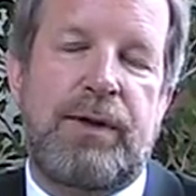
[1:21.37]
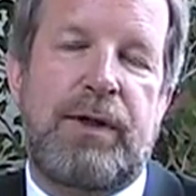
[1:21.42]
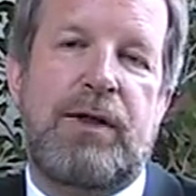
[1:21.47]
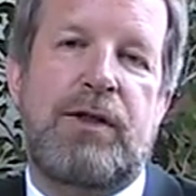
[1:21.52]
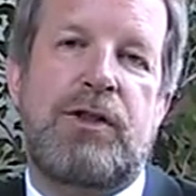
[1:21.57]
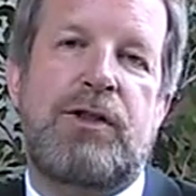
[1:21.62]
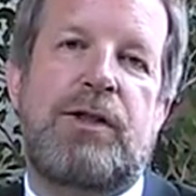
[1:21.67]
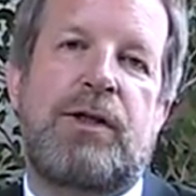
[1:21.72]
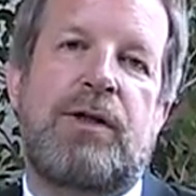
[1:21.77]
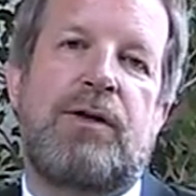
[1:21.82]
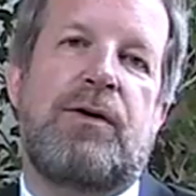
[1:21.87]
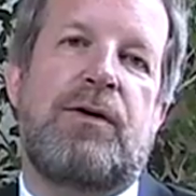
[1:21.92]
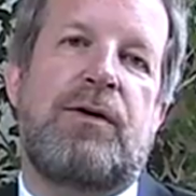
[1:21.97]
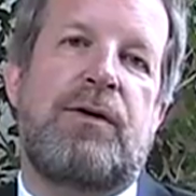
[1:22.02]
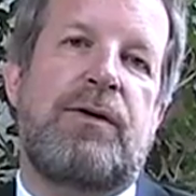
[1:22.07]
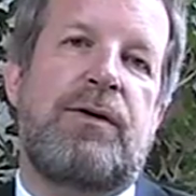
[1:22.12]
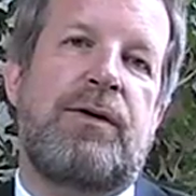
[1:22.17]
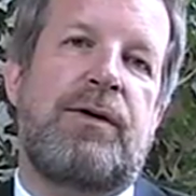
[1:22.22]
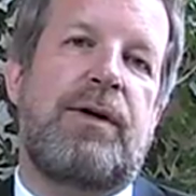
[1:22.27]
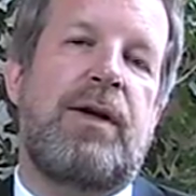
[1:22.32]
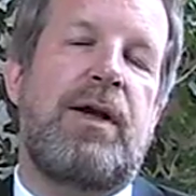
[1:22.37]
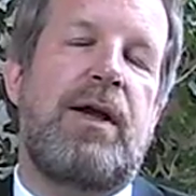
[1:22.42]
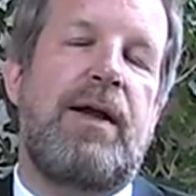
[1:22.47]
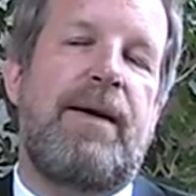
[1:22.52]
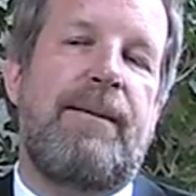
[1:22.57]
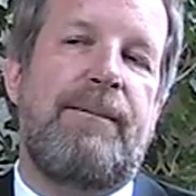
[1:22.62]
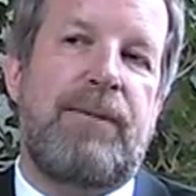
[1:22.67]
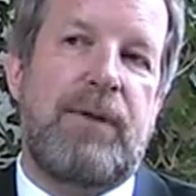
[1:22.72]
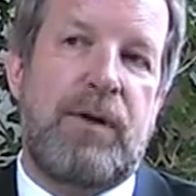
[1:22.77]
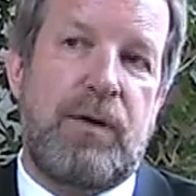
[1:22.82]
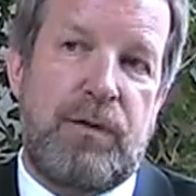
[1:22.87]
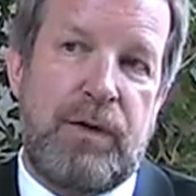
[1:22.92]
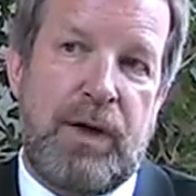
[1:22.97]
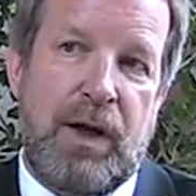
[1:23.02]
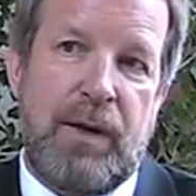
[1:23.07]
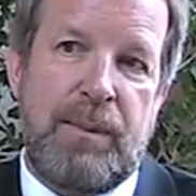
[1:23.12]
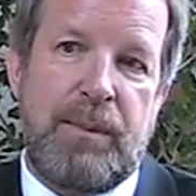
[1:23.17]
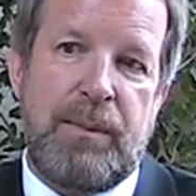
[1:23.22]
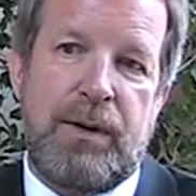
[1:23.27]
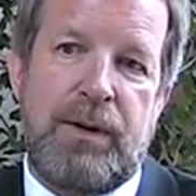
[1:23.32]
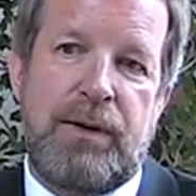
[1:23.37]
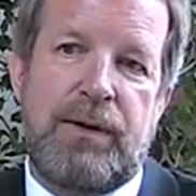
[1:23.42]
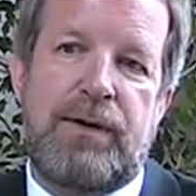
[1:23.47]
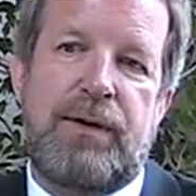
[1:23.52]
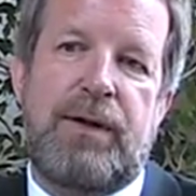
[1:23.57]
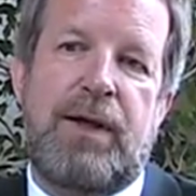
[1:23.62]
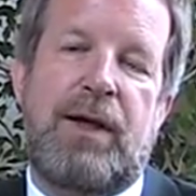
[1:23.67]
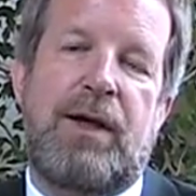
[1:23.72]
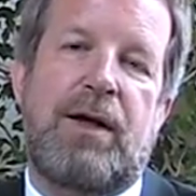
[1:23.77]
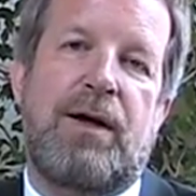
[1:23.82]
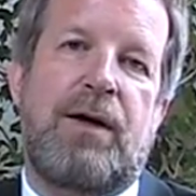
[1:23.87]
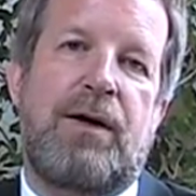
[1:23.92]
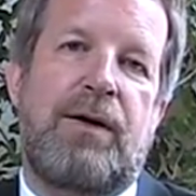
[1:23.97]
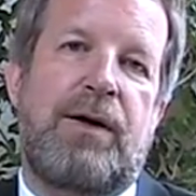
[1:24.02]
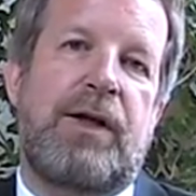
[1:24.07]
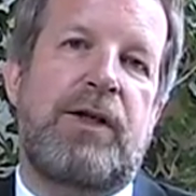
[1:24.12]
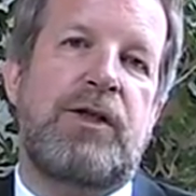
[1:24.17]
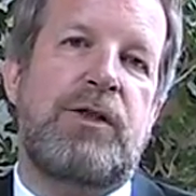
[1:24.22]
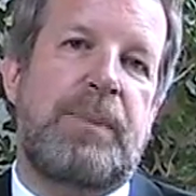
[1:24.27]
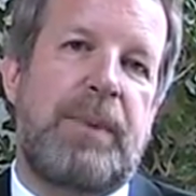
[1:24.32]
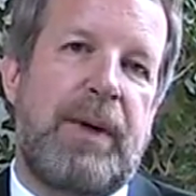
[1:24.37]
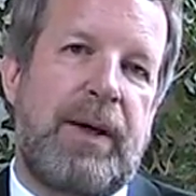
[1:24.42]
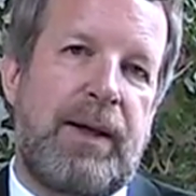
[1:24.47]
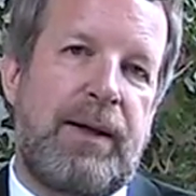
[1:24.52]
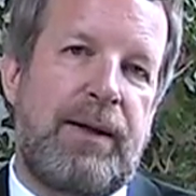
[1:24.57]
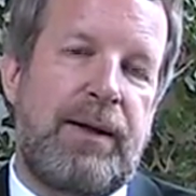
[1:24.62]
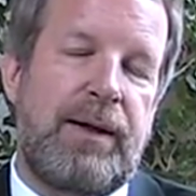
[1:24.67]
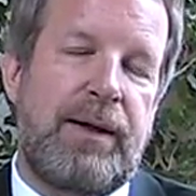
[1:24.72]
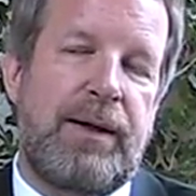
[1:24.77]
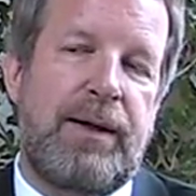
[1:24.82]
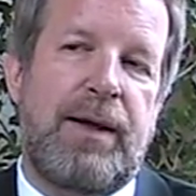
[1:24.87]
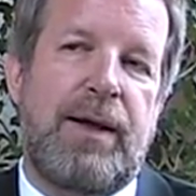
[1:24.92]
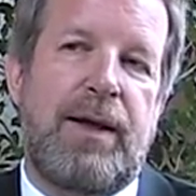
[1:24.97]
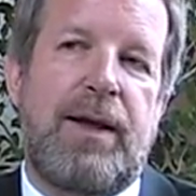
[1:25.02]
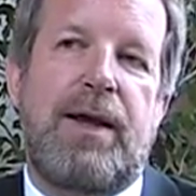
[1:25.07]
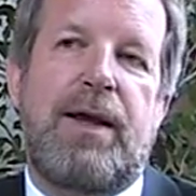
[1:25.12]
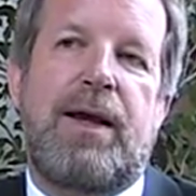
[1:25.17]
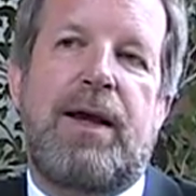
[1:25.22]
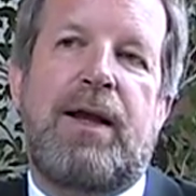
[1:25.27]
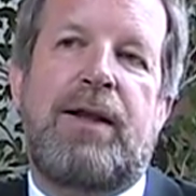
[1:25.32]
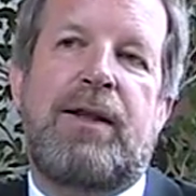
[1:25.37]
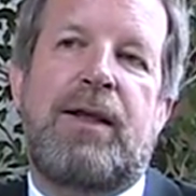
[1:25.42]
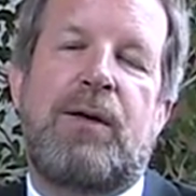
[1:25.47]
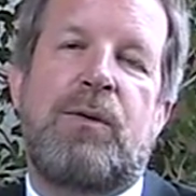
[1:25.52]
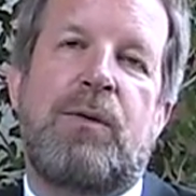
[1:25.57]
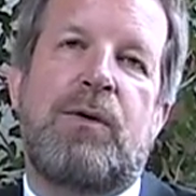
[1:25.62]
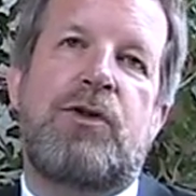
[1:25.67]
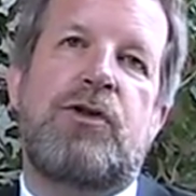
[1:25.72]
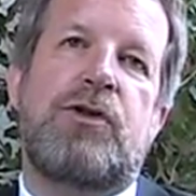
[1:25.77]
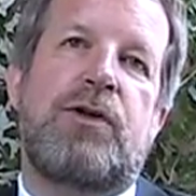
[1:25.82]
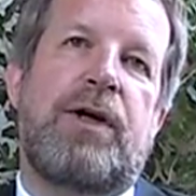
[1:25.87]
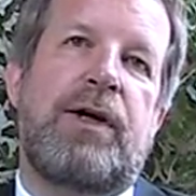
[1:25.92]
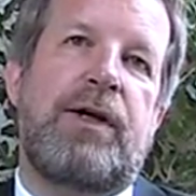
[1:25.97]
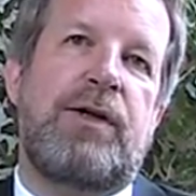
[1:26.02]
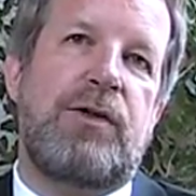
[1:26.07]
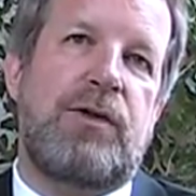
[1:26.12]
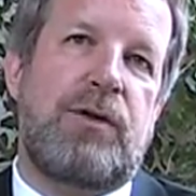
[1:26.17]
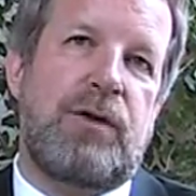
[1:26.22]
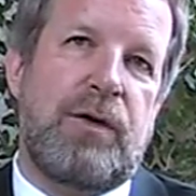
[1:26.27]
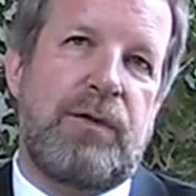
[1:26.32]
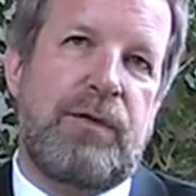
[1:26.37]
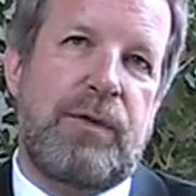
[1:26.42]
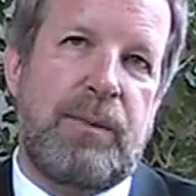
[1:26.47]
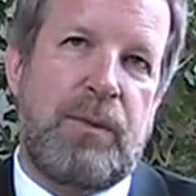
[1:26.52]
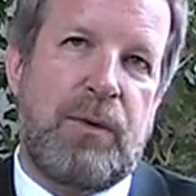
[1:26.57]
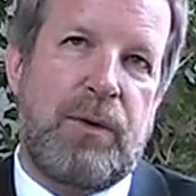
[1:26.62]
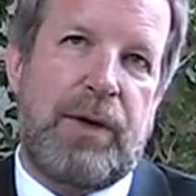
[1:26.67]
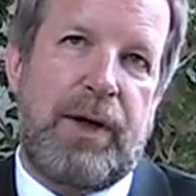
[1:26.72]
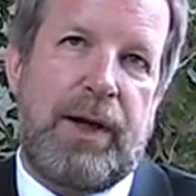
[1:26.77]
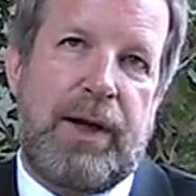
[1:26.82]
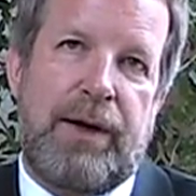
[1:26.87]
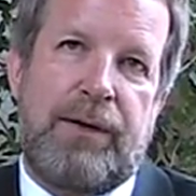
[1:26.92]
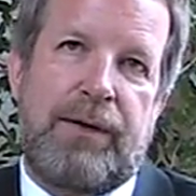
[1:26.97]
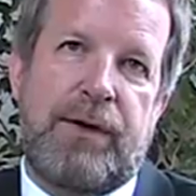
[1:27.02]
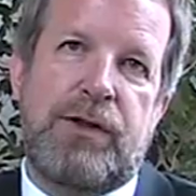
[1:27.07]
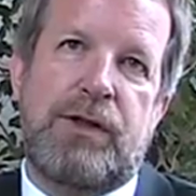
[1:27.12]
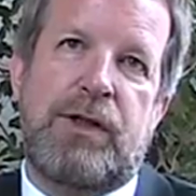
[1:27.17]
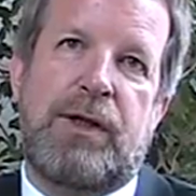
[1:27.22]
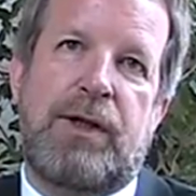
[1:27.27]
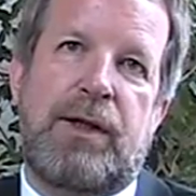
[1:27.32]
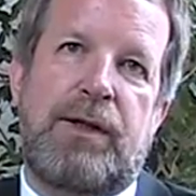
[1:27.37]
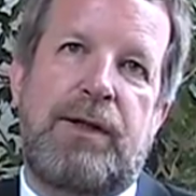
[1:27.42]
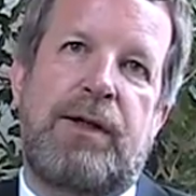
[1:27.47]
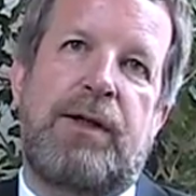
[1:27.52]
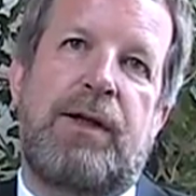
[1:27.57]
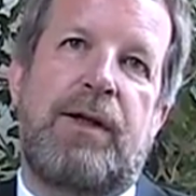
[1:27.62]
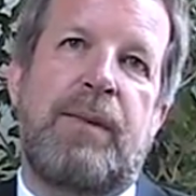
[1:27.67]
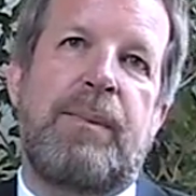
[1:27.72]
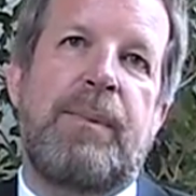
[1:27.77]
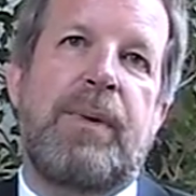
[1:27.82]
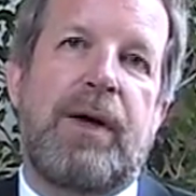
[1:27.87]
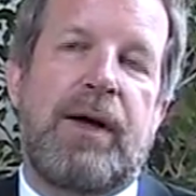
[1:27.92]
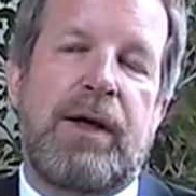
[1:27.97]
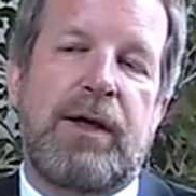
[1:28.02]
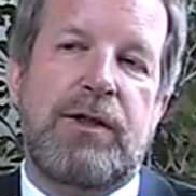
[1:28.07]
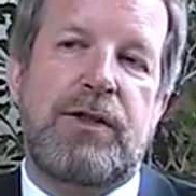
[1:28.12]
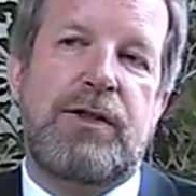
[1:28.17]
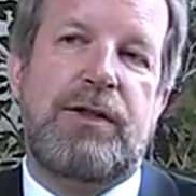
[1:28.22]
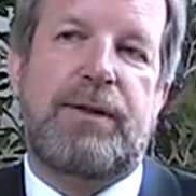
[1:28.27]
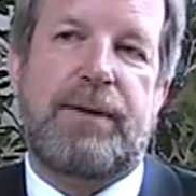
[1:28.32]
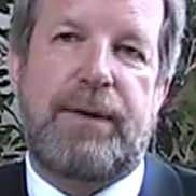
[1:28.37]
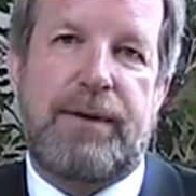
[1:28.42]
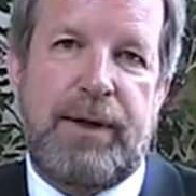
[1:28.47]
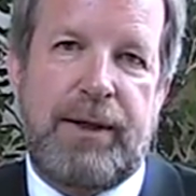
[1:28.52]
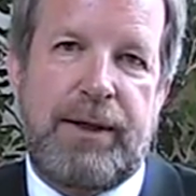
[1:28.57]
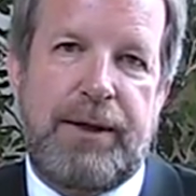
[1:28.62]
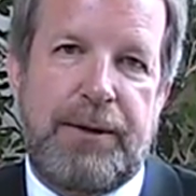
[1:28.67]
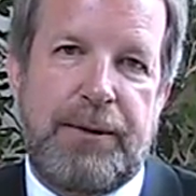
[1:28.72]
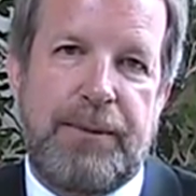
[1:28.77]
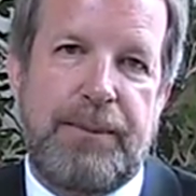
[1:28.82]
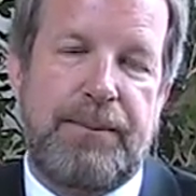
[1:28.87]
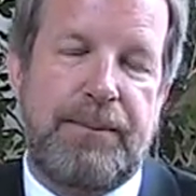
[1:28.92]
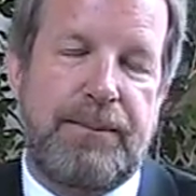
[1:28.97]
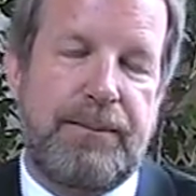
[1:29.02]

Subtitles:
They're still under development, they are expanding, and they will try to cover more areas than they did in the past. Thank you.